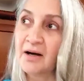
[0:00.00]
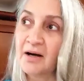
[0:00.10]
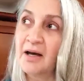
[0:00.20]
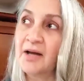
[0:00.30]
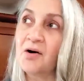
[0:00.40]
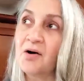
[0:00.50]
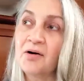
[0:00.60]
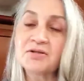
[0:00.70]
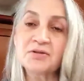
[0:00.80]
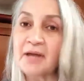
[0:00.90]
And all
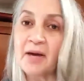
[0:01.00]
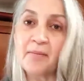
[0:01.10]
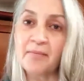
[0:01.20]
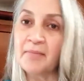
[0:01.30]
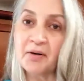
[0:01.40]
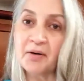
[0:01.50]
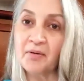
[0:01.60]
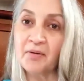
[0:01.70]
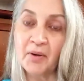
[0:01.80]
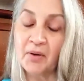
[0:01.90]
during that
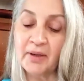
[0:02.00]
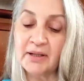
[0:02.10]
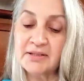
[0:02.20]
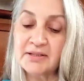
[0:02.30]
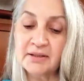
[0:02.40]
miracle moment.